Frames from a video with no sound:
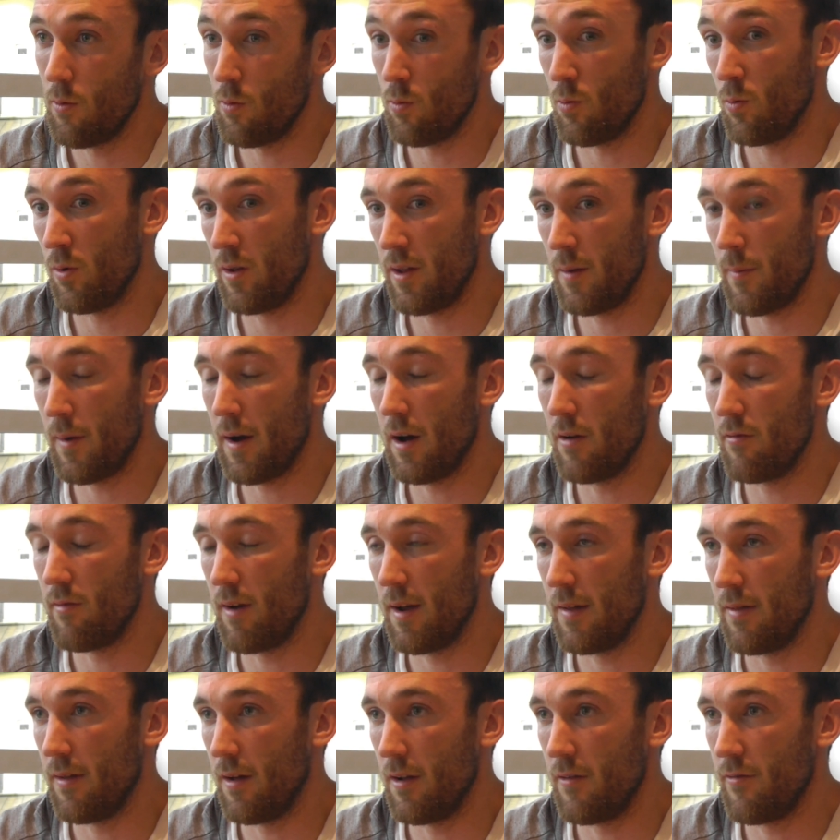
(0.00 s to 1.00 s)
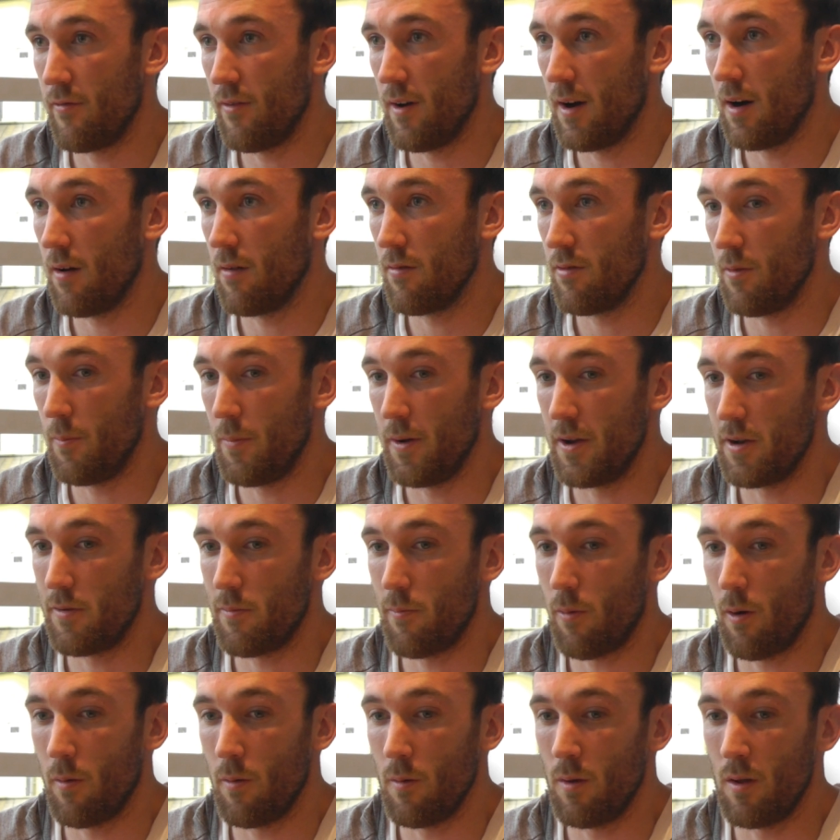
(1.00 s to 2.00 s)
With the amount of rain that had fell, the pitch
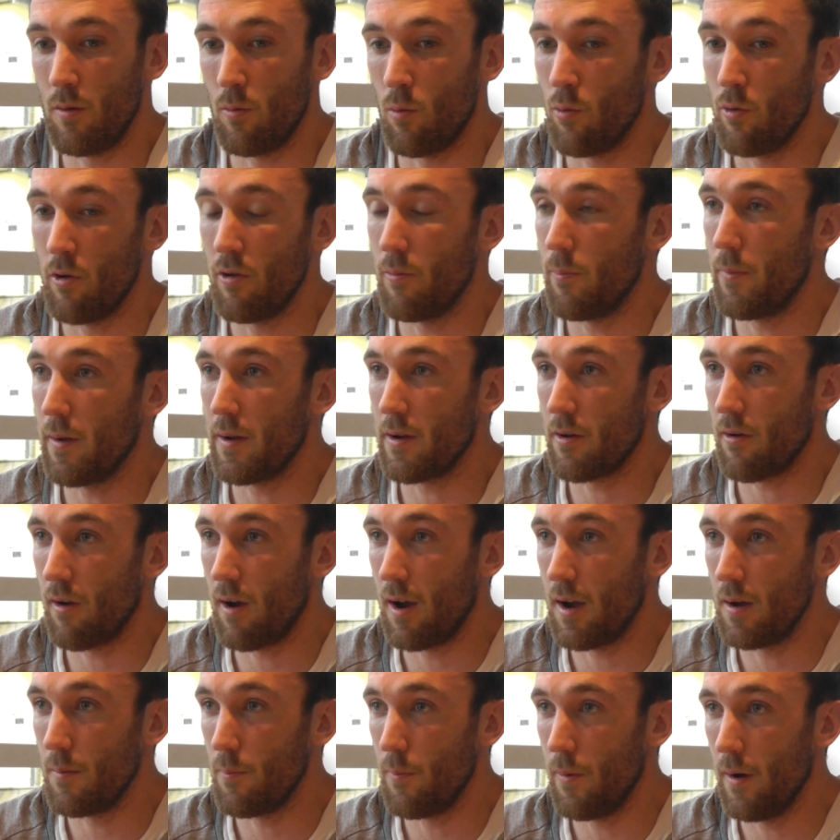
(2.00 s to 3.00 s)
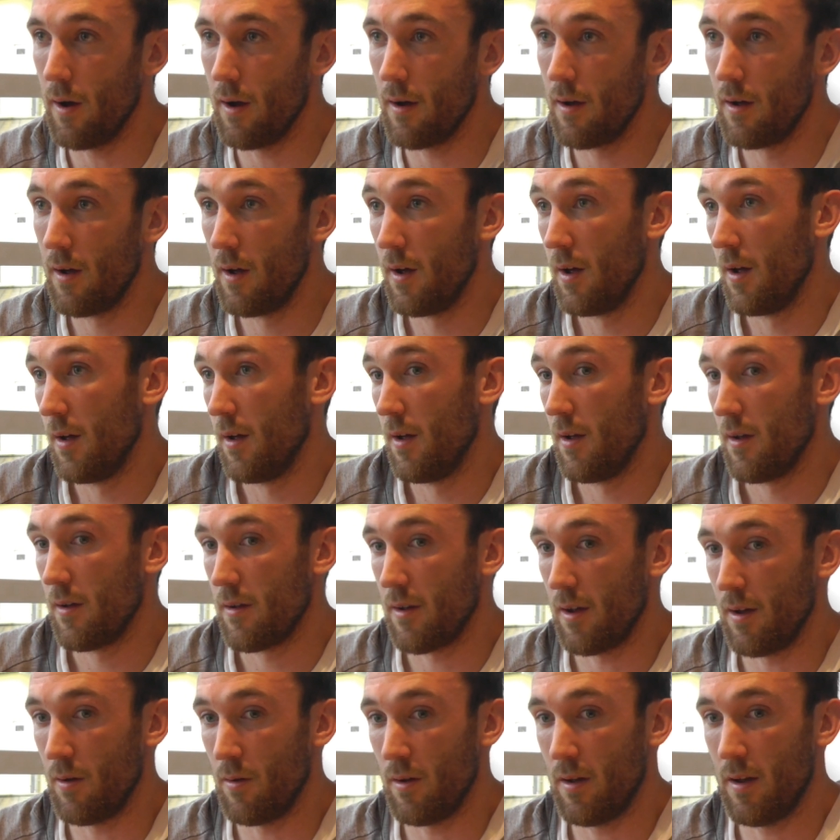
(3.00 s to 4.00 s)
probably wouldn't have been great, but
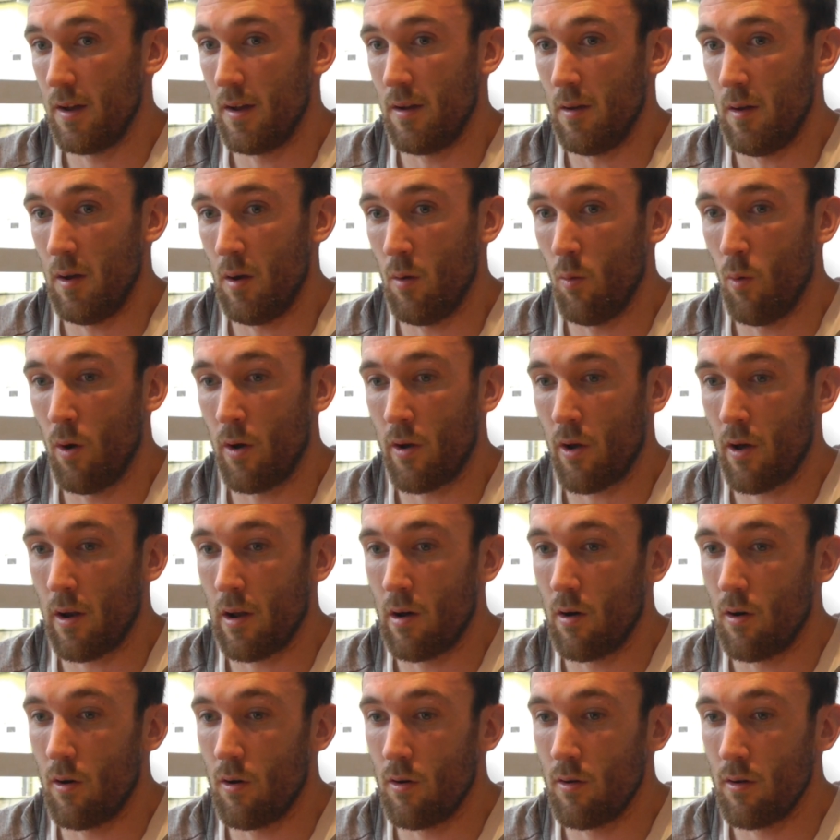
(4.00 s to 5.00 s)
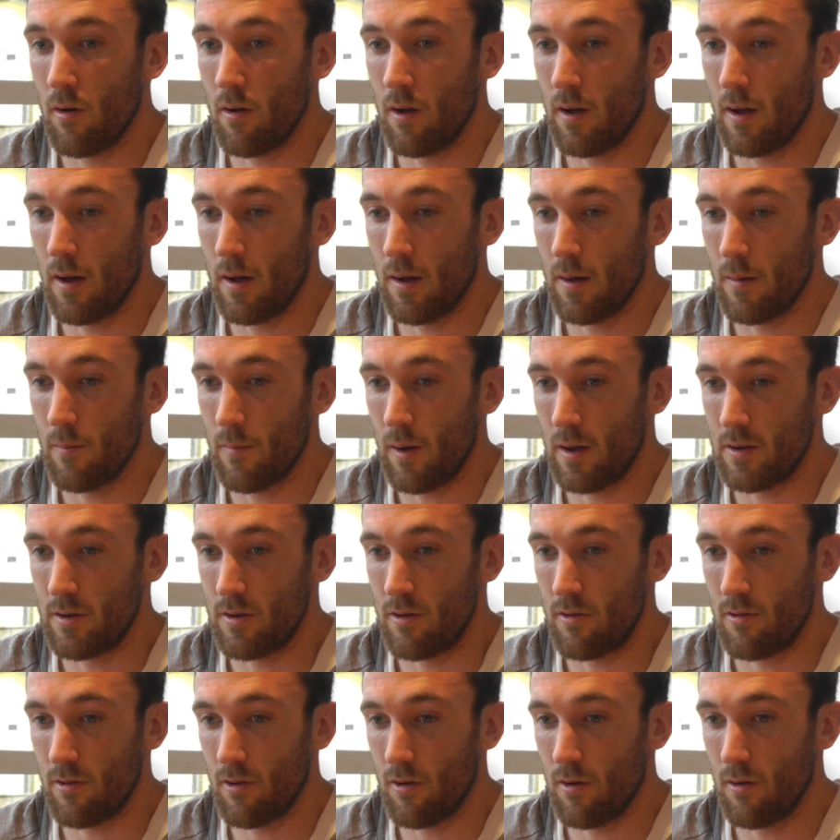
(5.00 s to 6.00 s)
it, it went on at all, um, as
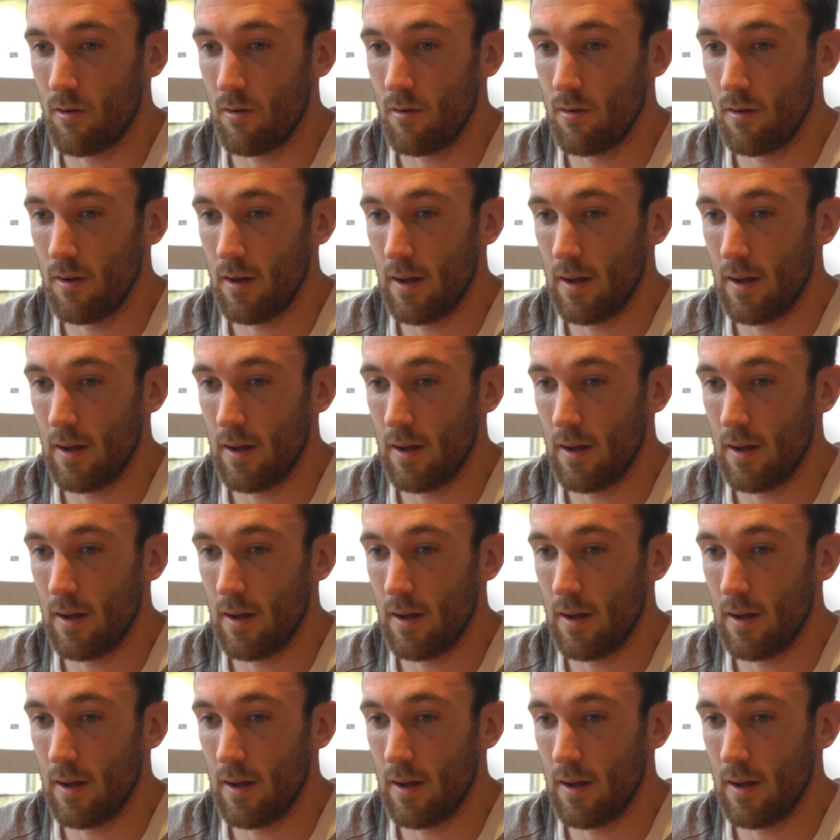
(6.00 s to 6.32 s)
you saw.